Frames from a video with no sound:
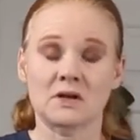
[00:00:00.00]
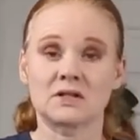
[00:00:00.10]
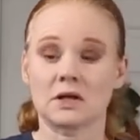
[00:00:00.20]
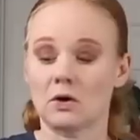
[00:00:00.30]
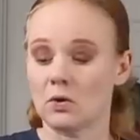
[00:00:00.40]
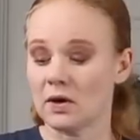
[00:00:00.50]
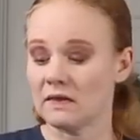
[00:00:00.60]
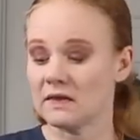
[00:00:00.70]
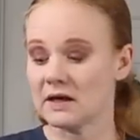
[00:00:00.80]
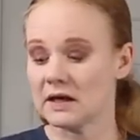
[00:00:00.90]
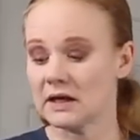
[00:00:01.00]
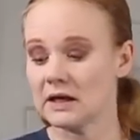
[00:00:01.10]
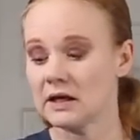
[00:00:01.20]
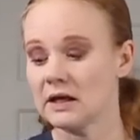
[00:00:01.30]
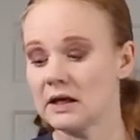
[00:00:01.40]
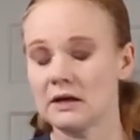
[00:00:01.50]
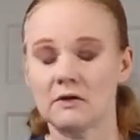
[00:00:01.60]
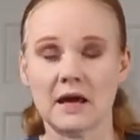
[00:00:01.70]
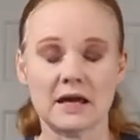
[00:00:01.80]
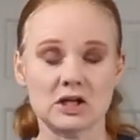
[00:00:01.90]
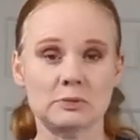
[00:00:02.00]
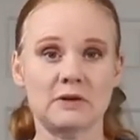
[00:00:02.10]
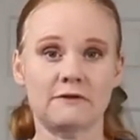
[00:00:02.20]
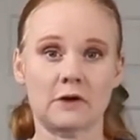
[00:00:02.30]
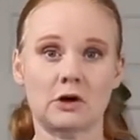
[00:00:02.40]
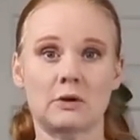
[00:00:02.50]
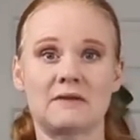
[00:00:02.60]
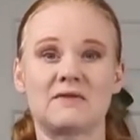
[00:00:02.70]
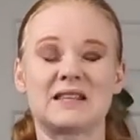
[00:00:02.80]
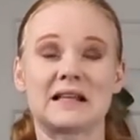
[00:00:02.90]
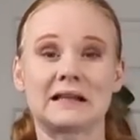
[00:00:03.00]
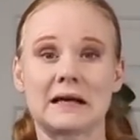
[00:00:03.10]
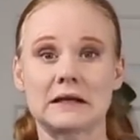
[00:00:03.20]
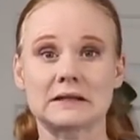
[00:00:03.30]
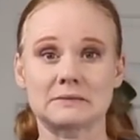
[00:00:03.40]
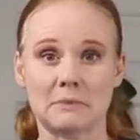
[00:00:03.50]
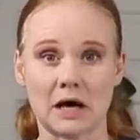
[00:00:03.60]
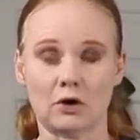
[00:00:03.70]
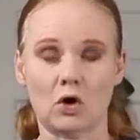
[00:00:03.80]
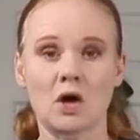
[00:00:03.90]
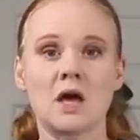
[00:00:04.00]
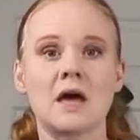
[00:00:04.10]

So the HP Photo Envy, the latest model,